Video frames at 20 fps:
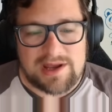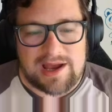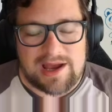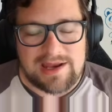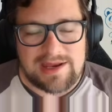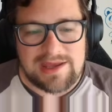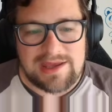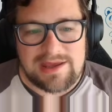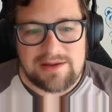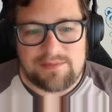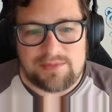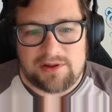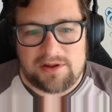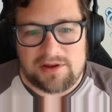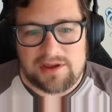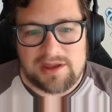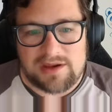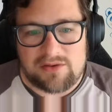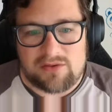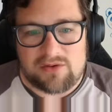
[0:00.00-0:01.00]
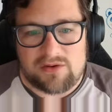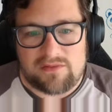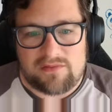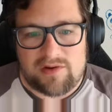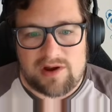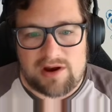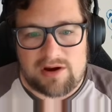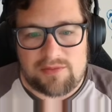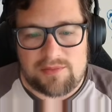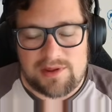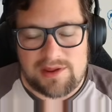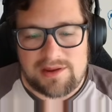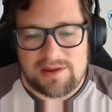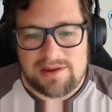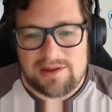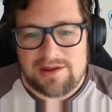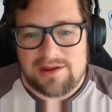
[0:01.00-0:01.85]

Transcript: IDE plugin or environment,